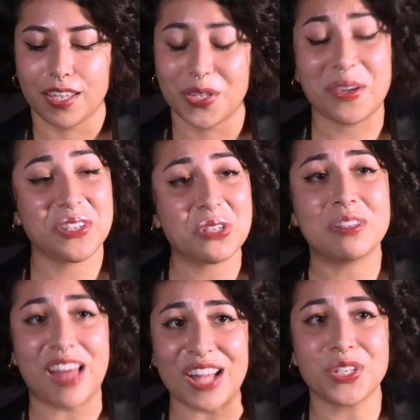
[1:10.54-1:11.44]
You can do a
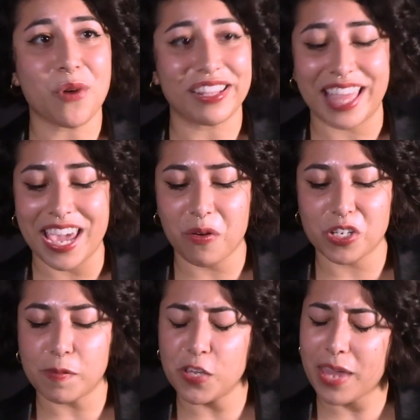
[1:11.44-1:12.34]
lot to our
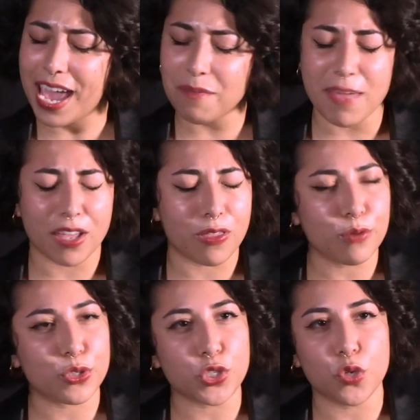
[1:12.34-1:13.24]
language, but you can't make
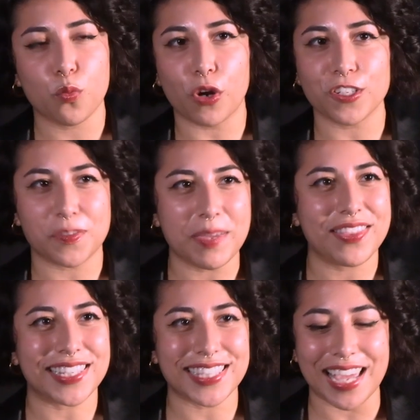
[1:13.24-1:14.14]
those two words
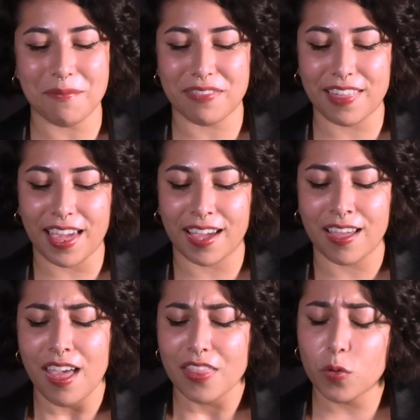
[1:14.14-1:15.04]
mean the same
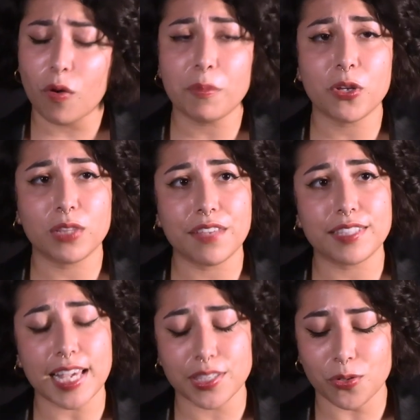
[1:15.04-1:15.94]
thing. The woman who
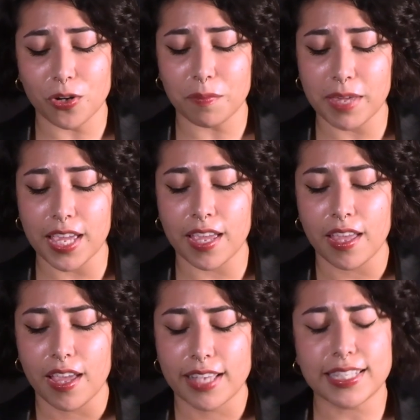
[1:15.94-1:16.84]
lives next door to me
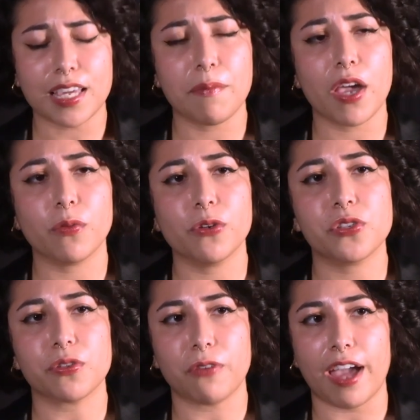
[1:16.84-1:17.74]
is a Khmer Rouge
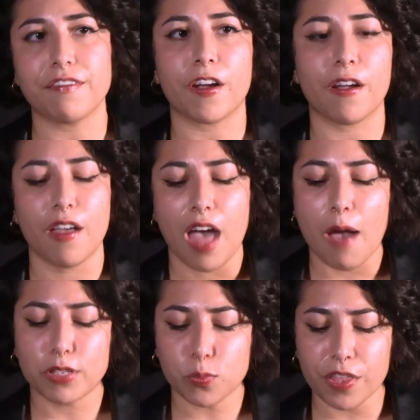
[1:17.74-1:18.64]
survivor.
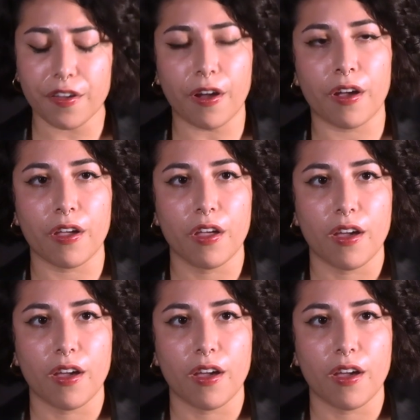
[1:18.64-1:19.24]
I was with her.